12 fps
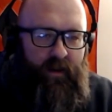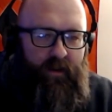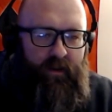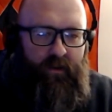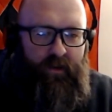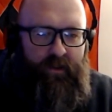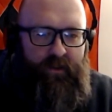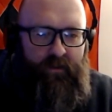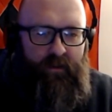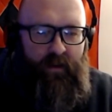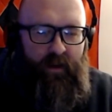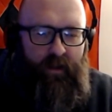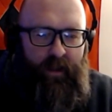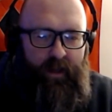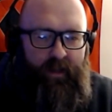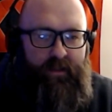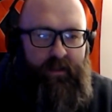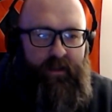Grizzle, a
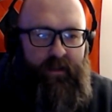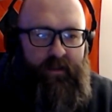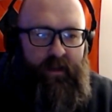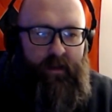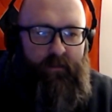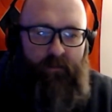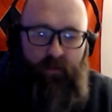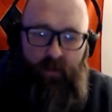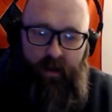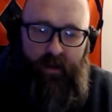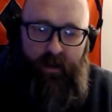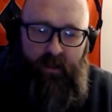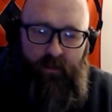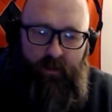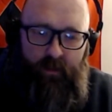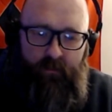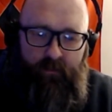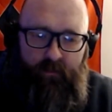legacy exam would actually be
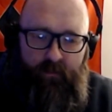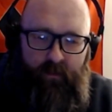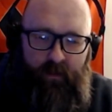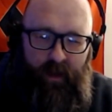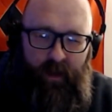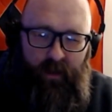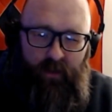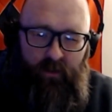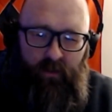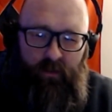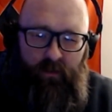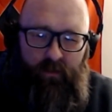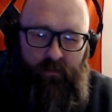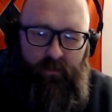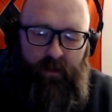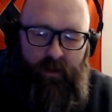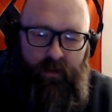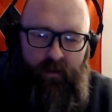kind of cool,
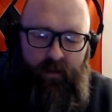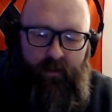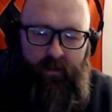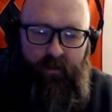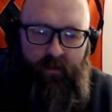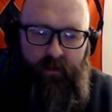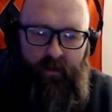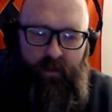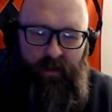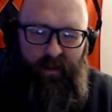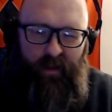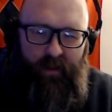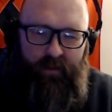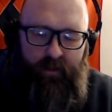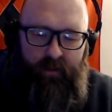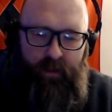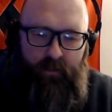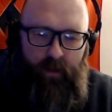but I think
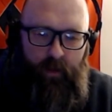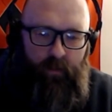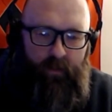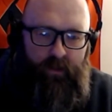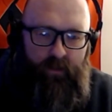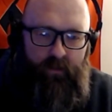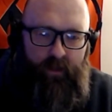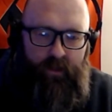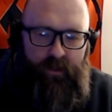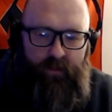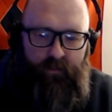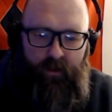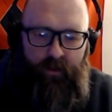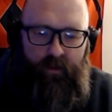that's probably too niche for.